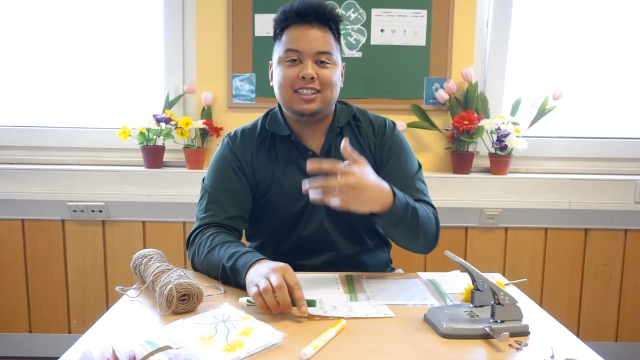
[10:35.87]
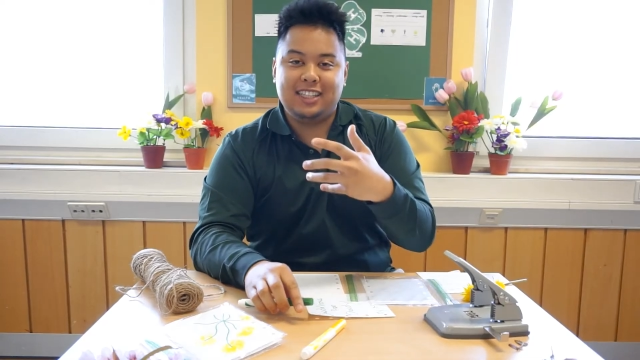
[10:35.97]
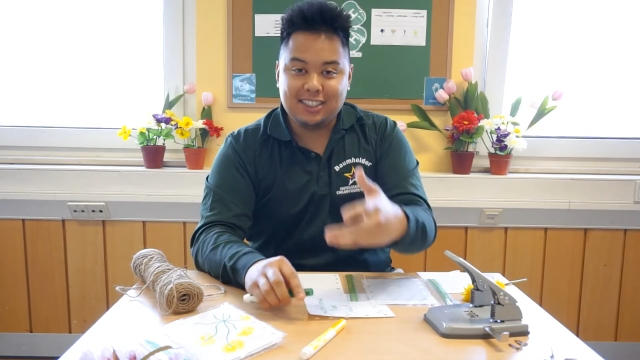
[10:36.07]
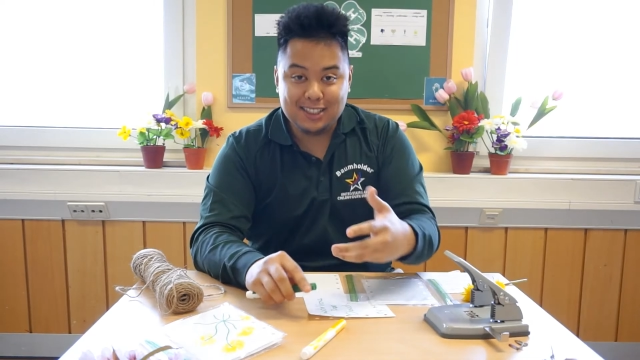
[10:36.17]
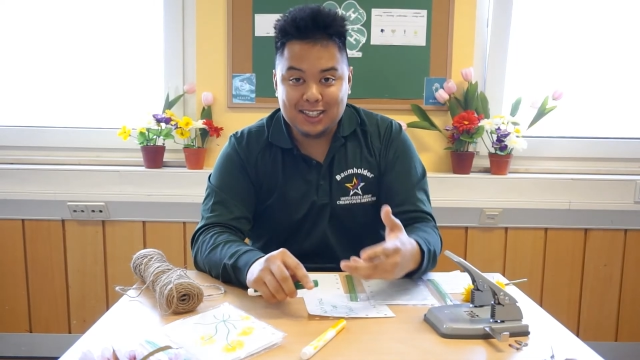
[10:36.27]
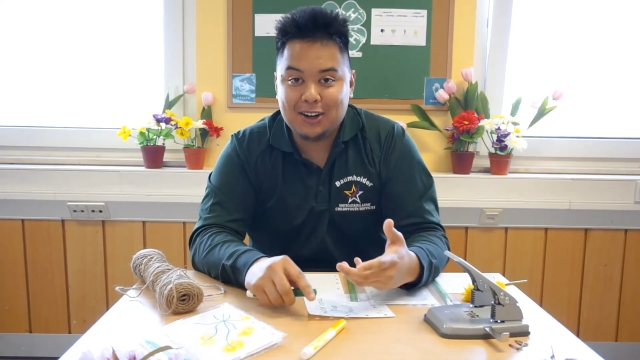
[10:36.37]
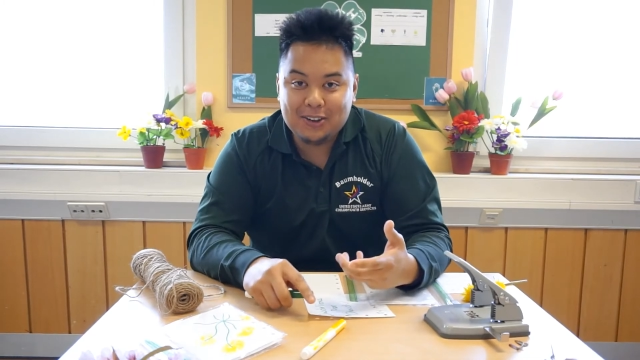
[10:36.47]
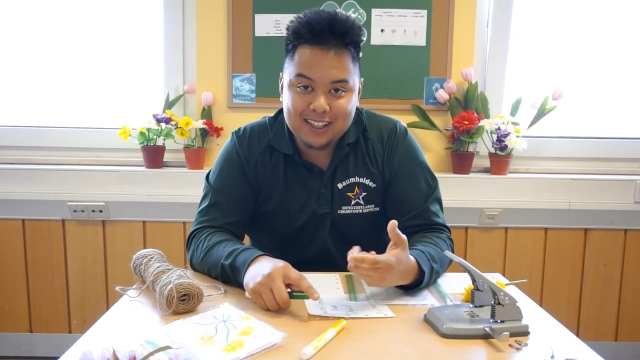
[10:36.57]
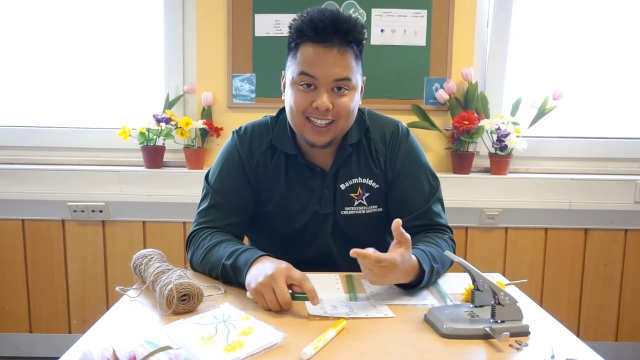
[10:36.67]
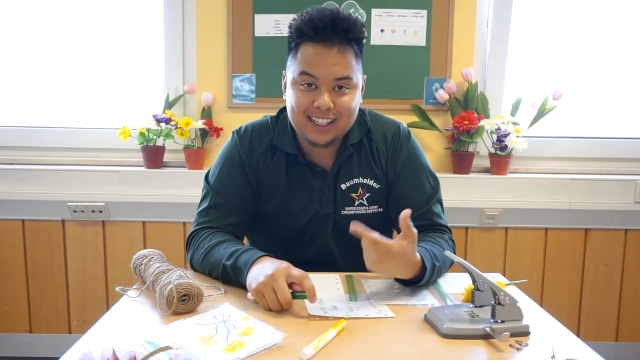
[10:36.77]
Did you
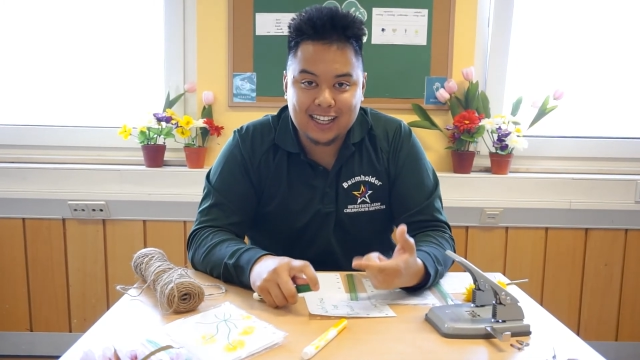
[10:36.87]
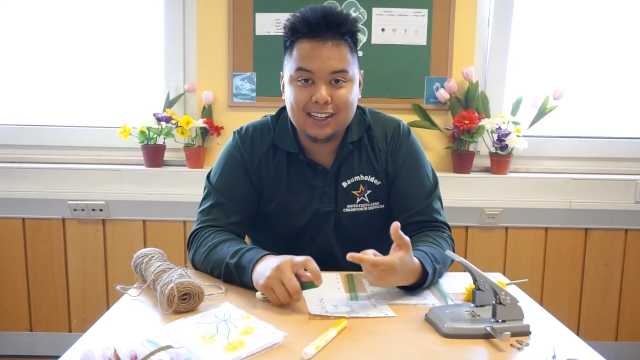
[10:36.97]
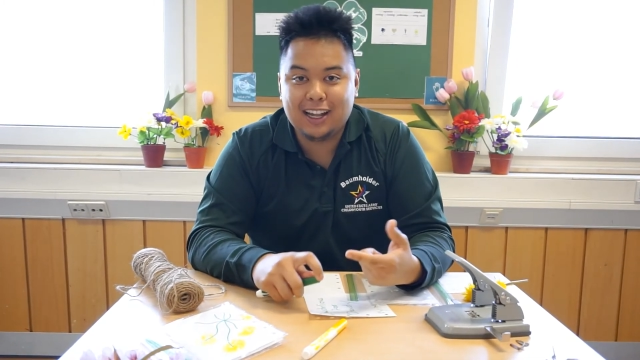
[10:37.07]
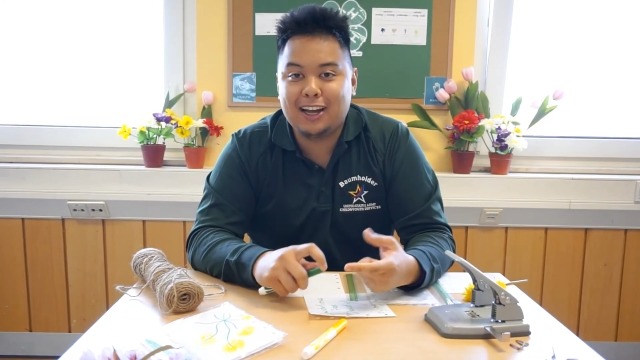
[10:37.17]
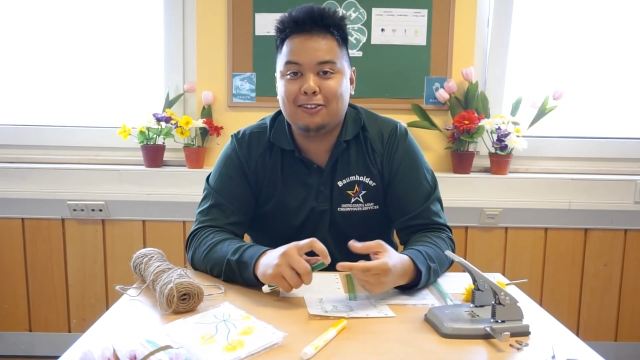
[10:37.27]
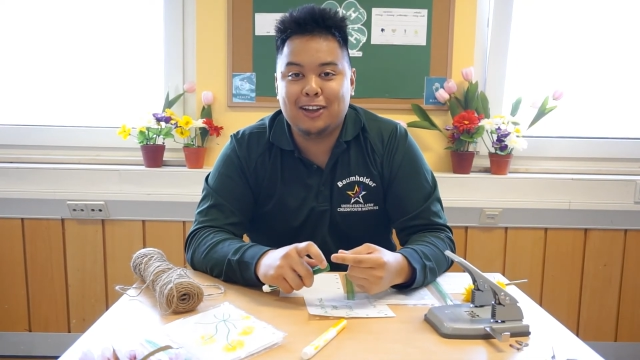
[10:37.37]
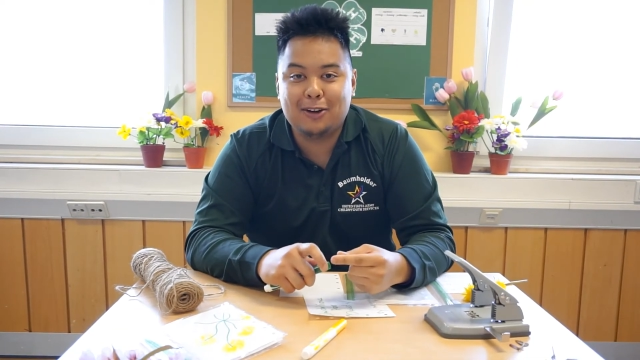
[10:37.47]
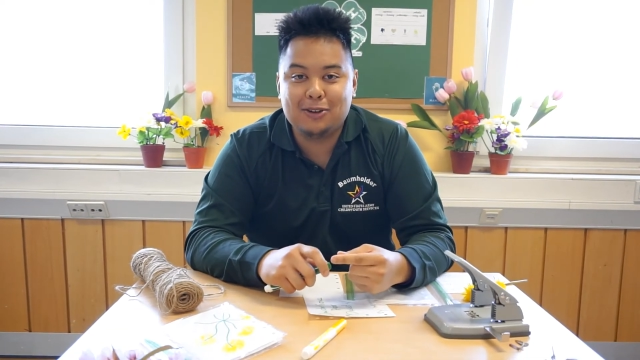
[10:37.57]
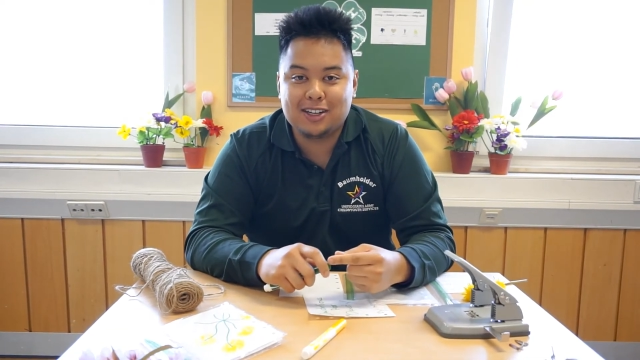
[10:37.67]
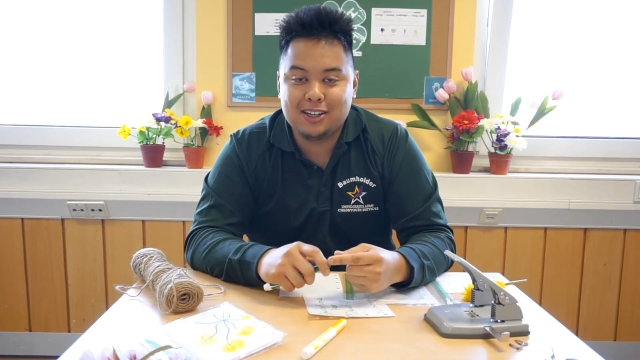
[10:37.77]
know that dandelion
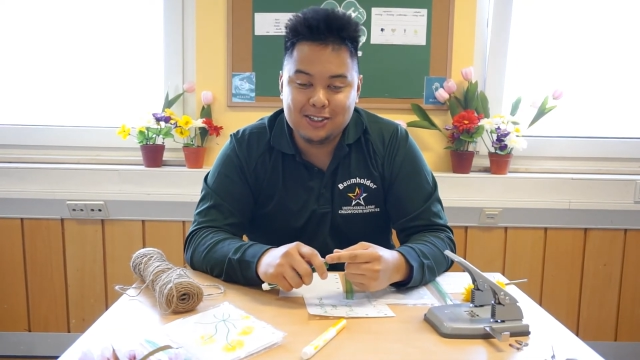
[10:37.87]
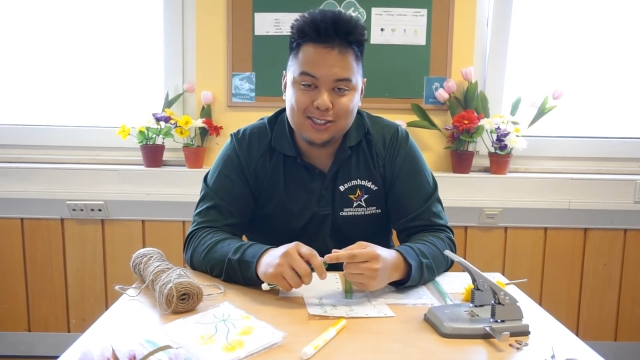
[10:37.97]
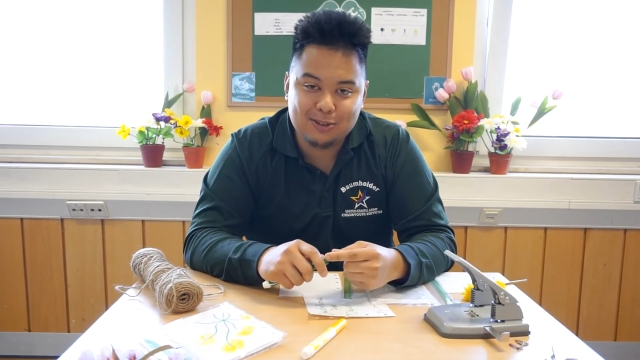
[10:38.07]
flowers are used